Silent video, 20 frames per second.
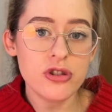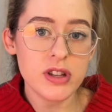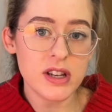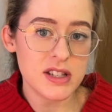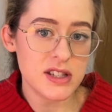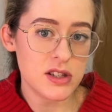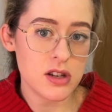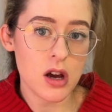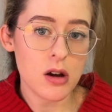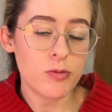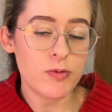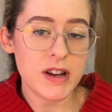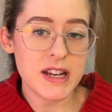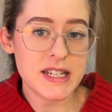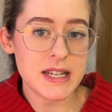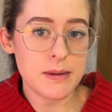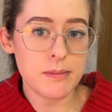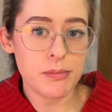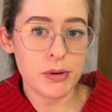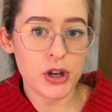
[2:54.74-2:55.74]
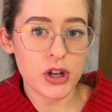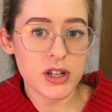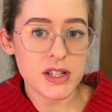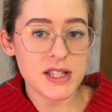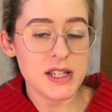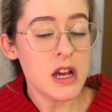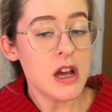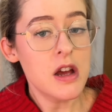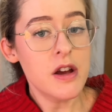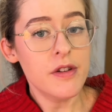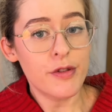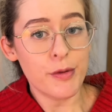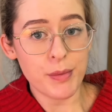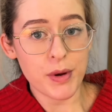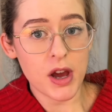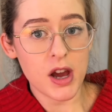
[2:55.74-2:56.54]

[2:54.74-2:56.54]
that start reading books from an